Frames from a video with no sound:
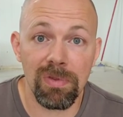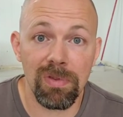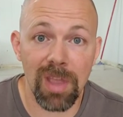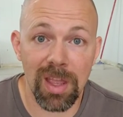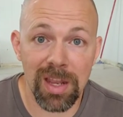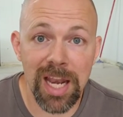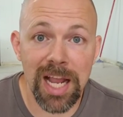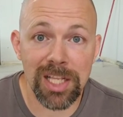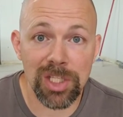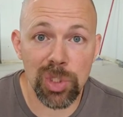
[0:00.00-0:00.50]

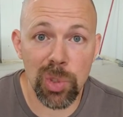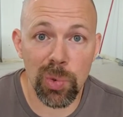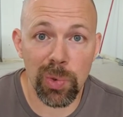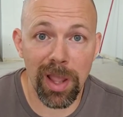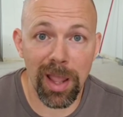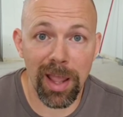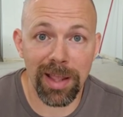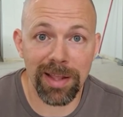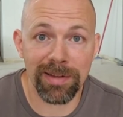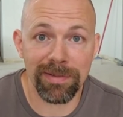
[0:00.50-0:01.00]
and that's
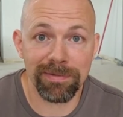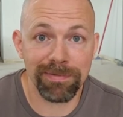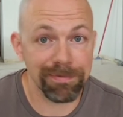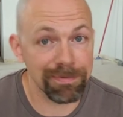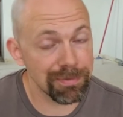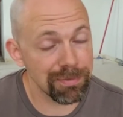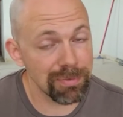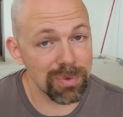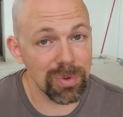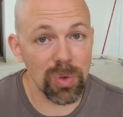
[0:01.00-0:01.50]
okay.
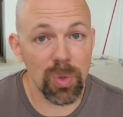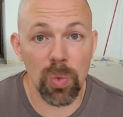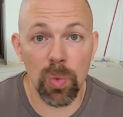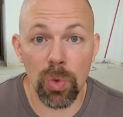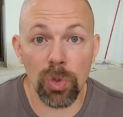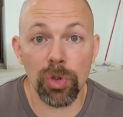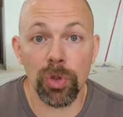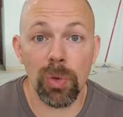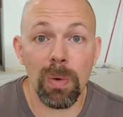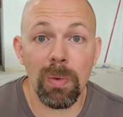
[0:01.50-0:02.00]

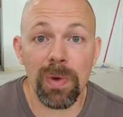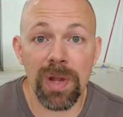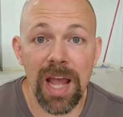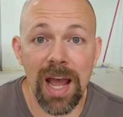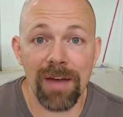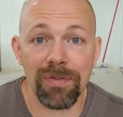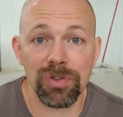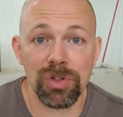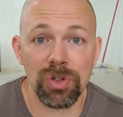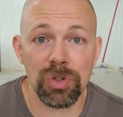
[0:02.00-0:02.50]
We'll do what we
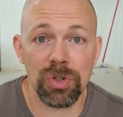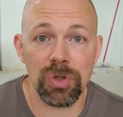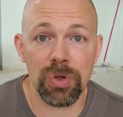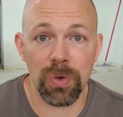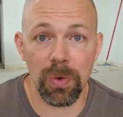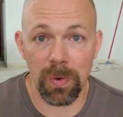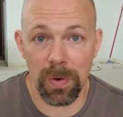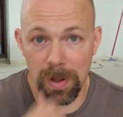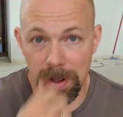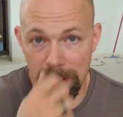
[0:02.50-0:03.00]
have to
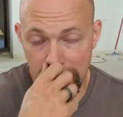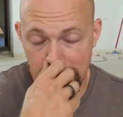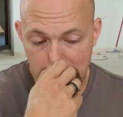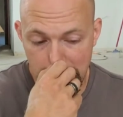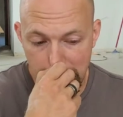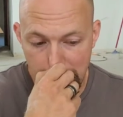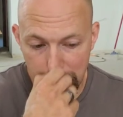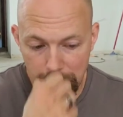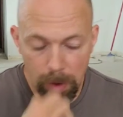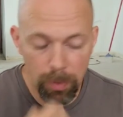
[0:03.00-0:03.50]
do.
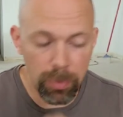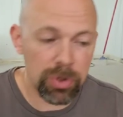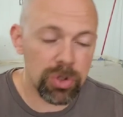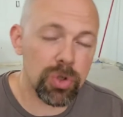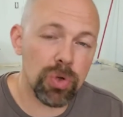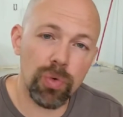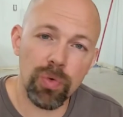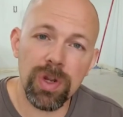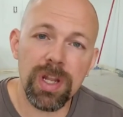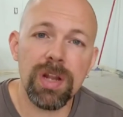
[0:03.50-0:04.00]
But when
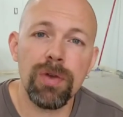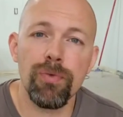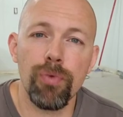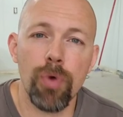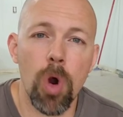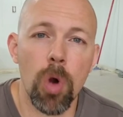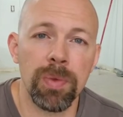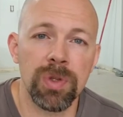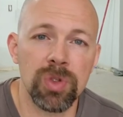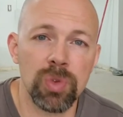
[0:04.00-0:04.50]
you read
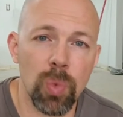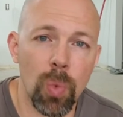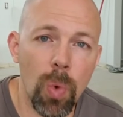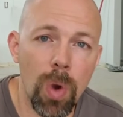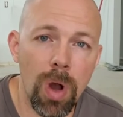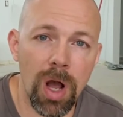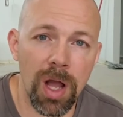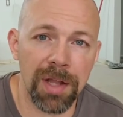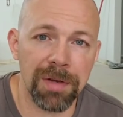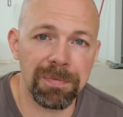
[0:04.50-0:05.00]
Romans
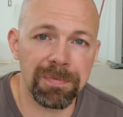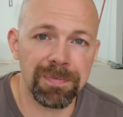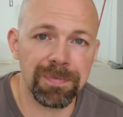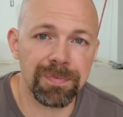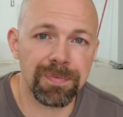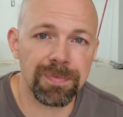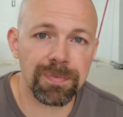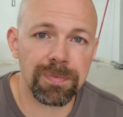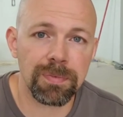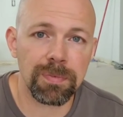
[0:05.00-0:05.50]
1
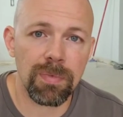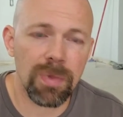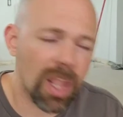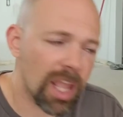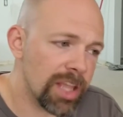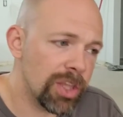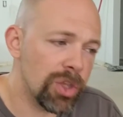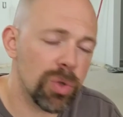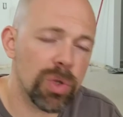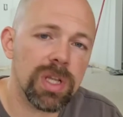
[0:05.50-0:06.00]

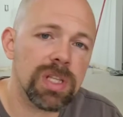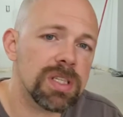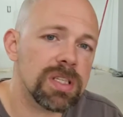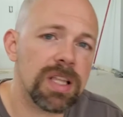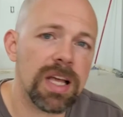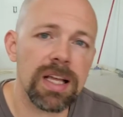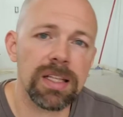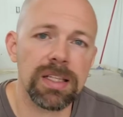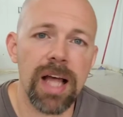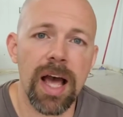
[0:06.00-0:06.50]
and you get to
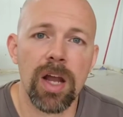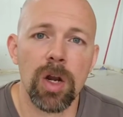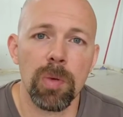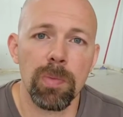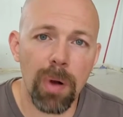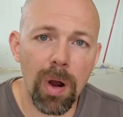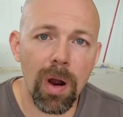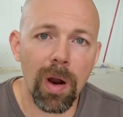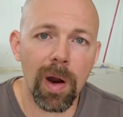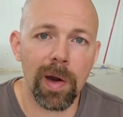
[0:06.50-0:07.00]
that latter
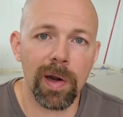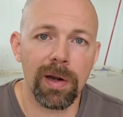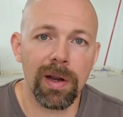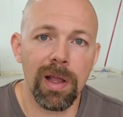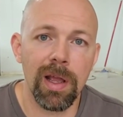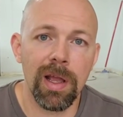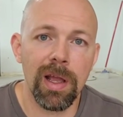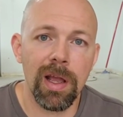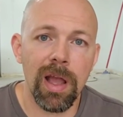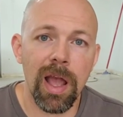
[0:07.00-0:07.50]
part,
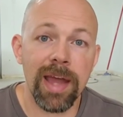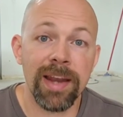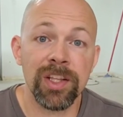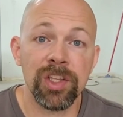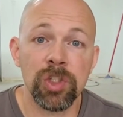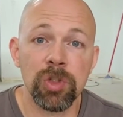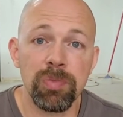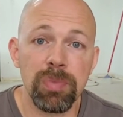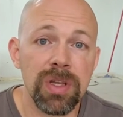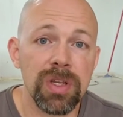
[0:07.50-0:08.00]
and it
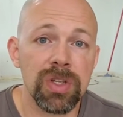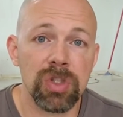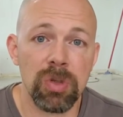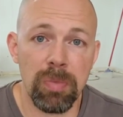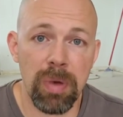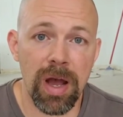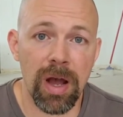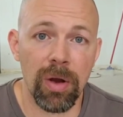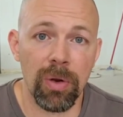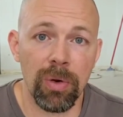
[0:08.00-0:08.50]
speaks
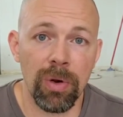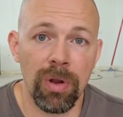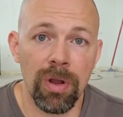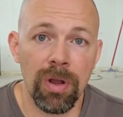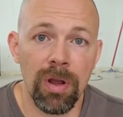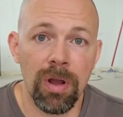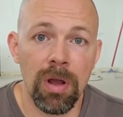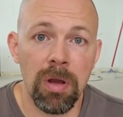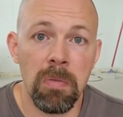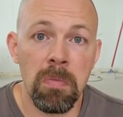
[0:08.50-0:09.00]
about
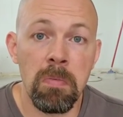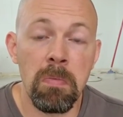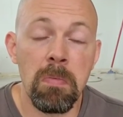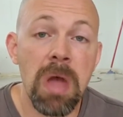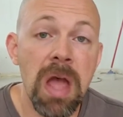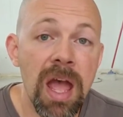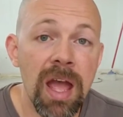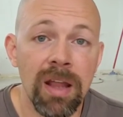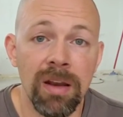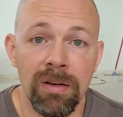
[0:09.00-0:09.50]

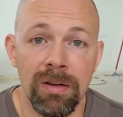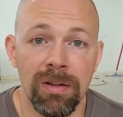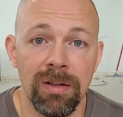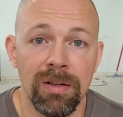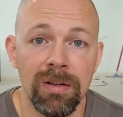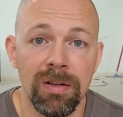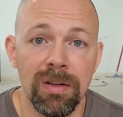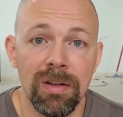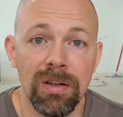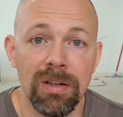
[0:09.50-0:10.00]
men
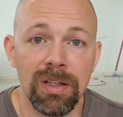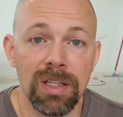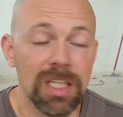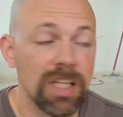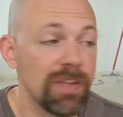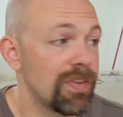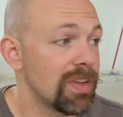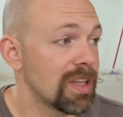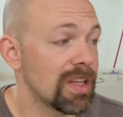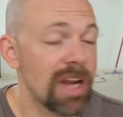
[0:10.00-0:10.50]

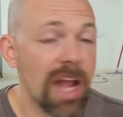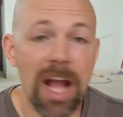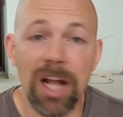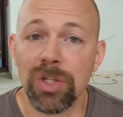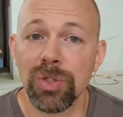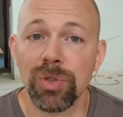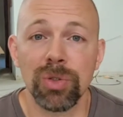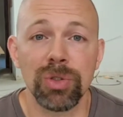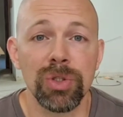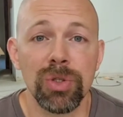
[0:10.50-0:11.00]
leaving the
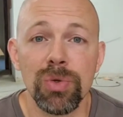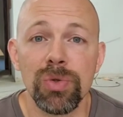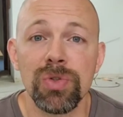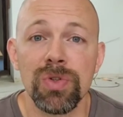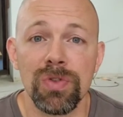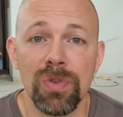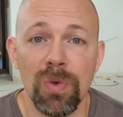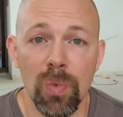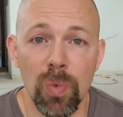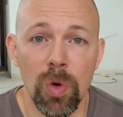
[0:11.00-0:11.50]
natural use
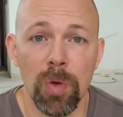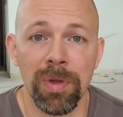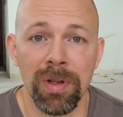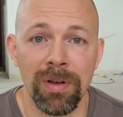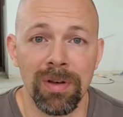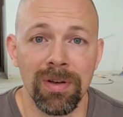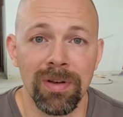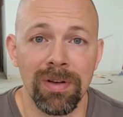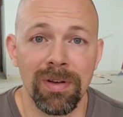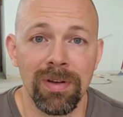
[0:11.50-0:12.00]
of the
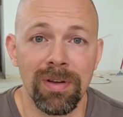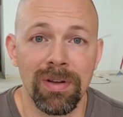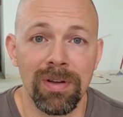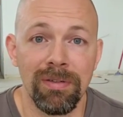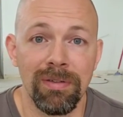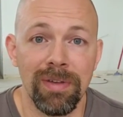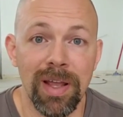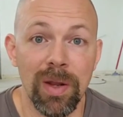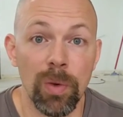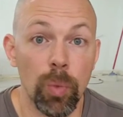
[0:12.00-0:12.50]
woman,
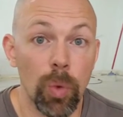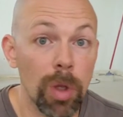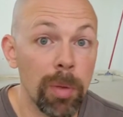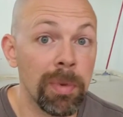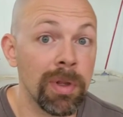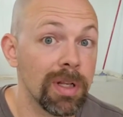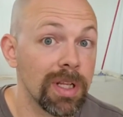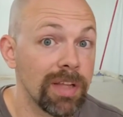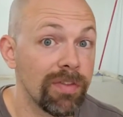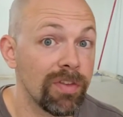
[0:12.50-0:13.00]
and
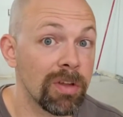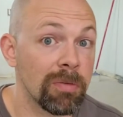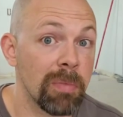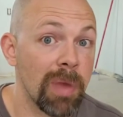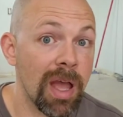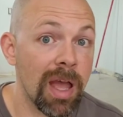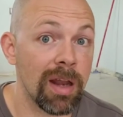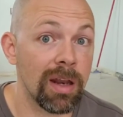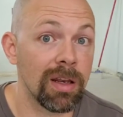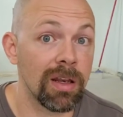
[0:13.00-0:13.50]
women leaving
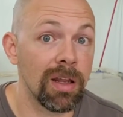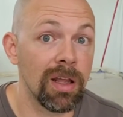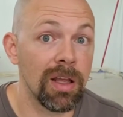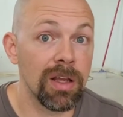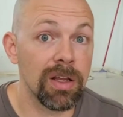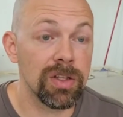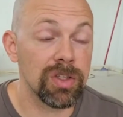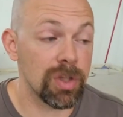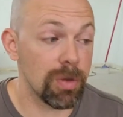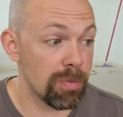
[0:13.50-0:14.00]
men and
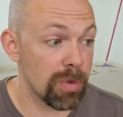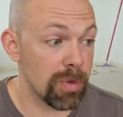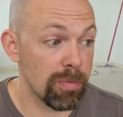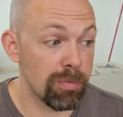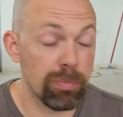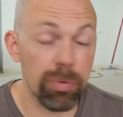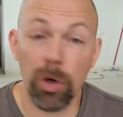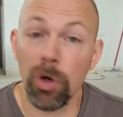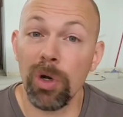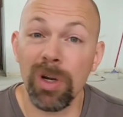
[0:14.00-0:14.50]
to
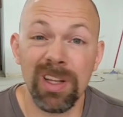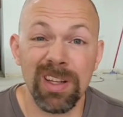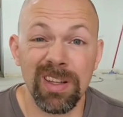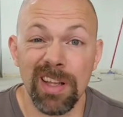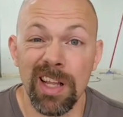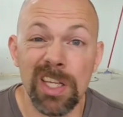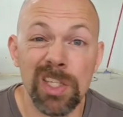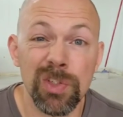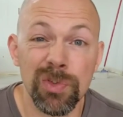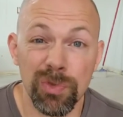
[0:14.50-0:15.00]
burn and
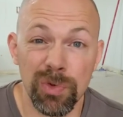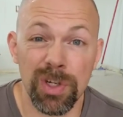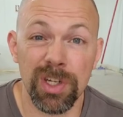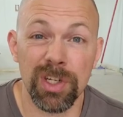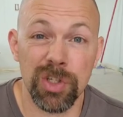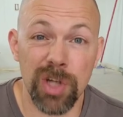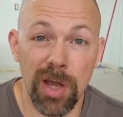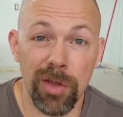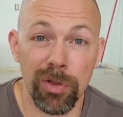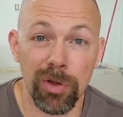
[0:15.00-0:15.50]
lust for
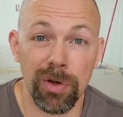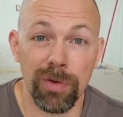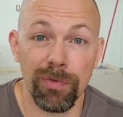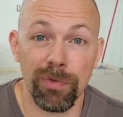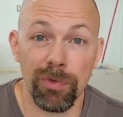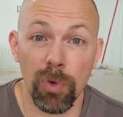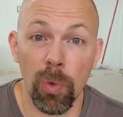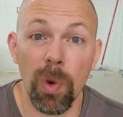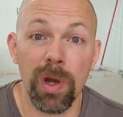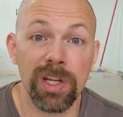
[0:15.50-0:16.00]
each other
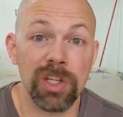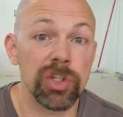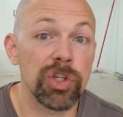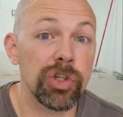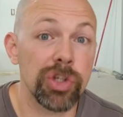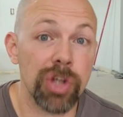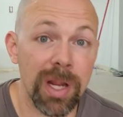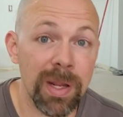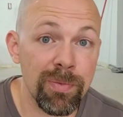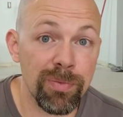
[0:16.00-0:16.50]
for what is
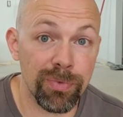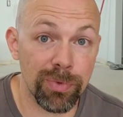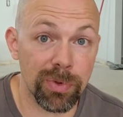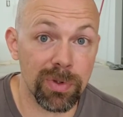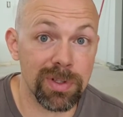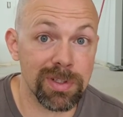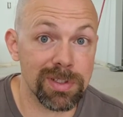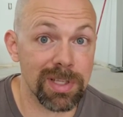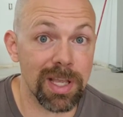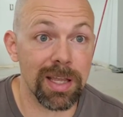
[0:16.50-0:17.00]

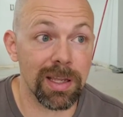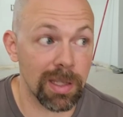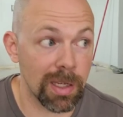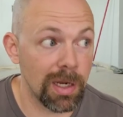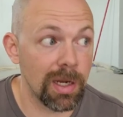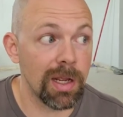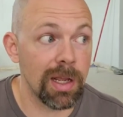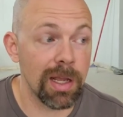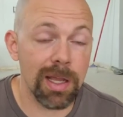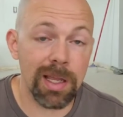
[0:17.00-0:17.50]
shameful. It's like,
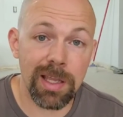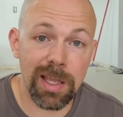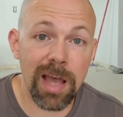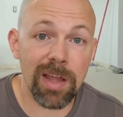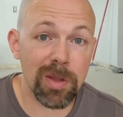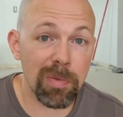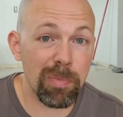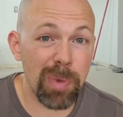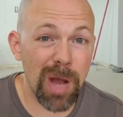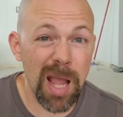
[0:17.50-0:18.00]
yeah,
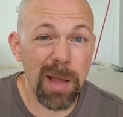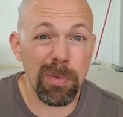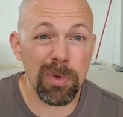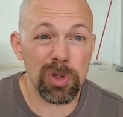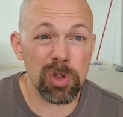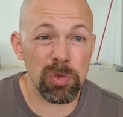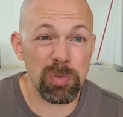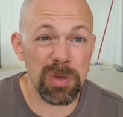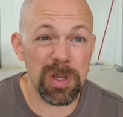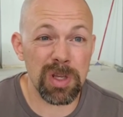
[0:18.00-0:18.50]
the Bible
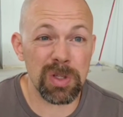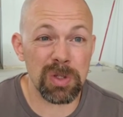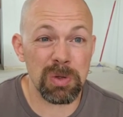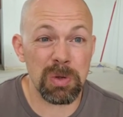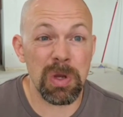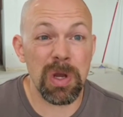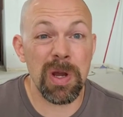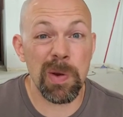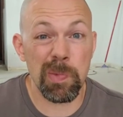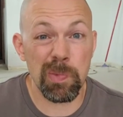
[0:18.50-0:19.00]
speaks
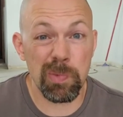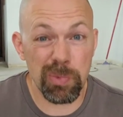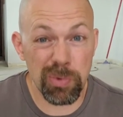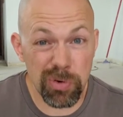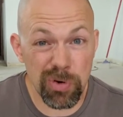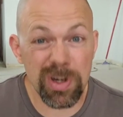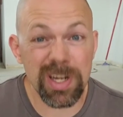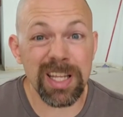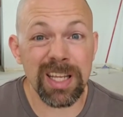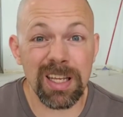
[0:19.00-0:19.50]

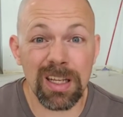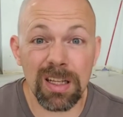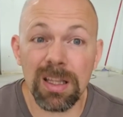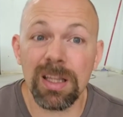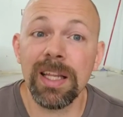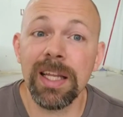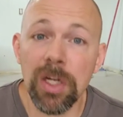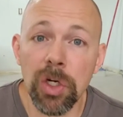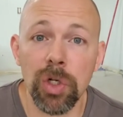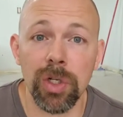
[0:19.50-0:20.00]
pretty
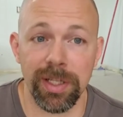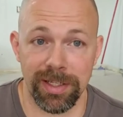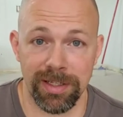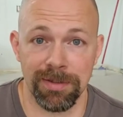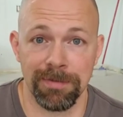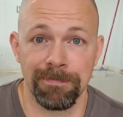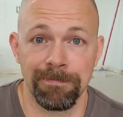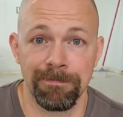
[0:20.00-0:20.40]
clearly